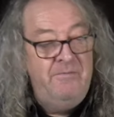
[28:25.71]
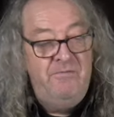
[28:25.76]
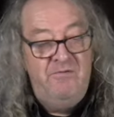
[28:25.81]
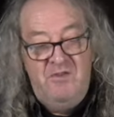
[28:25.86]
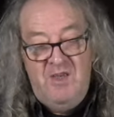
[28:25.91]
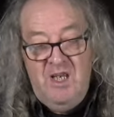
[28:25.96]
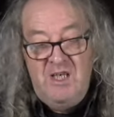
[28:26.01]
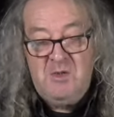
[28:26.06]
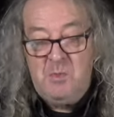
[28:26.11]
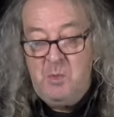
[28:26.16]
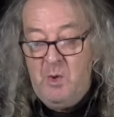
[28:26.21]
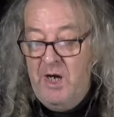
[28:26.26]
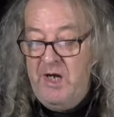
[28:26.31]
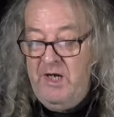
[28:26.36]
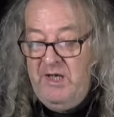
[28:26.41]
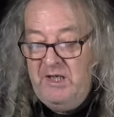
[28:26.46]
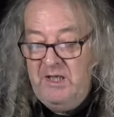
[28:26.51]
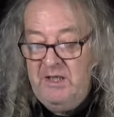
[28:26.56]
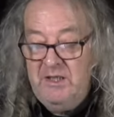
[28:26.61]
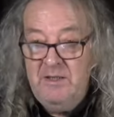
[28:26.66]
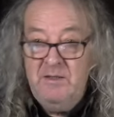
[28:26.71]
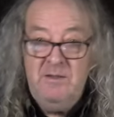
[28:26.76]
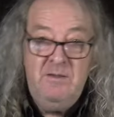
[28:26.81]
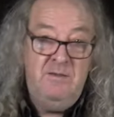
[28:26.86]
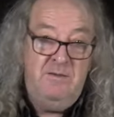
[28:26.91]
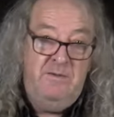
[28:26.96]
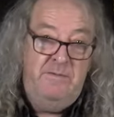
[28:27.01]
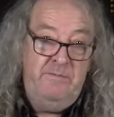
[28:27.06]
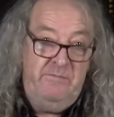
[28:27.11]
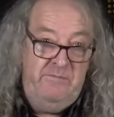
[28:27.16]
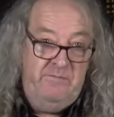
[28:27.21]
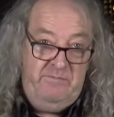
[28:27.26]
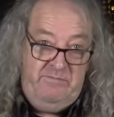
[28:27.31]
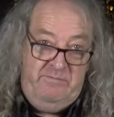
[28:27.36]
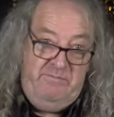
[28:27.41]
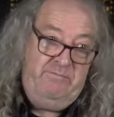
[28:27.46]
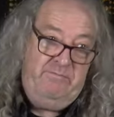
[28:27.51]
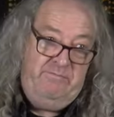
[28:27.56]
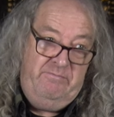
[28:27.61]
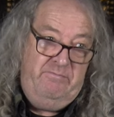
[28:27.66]
This week,
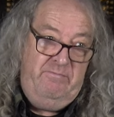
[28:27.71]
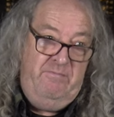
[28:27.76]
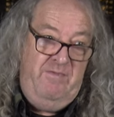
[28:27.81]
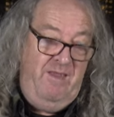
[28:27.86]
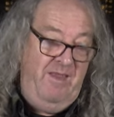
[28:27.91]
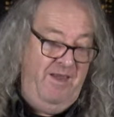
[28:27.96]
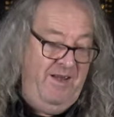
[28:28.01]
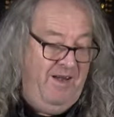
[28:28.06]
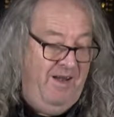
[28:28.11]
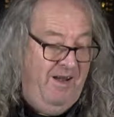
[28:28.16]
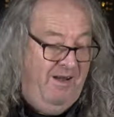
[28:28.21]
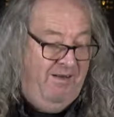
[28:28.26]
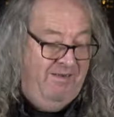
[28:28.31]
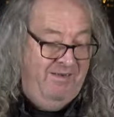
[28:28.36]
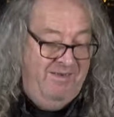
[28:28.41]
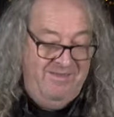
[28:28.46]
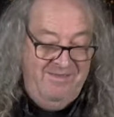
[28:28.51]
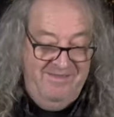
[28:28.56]
there you go.